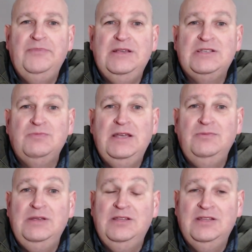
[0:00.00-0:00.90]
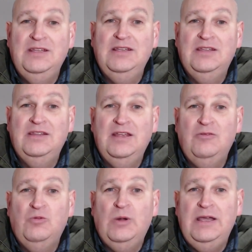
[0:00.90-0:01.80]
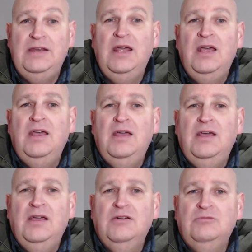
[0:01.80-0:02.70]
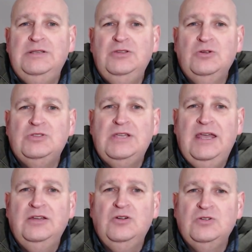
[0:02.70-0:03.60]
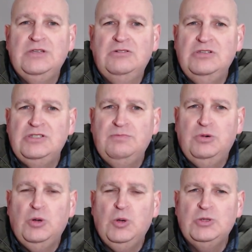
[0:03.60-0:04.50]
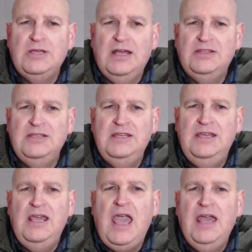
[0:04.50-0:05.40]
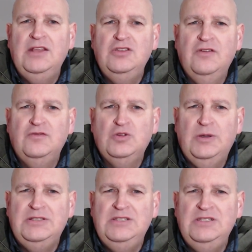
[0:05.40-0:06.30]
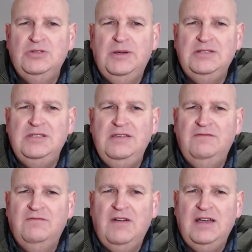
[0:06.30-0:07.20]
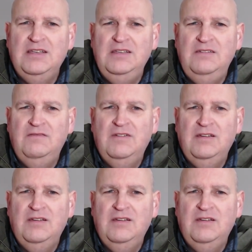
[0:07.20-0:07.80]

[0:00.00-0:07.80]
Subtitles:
it's made me think that when Windows 10 goes out of support at the end of 2025,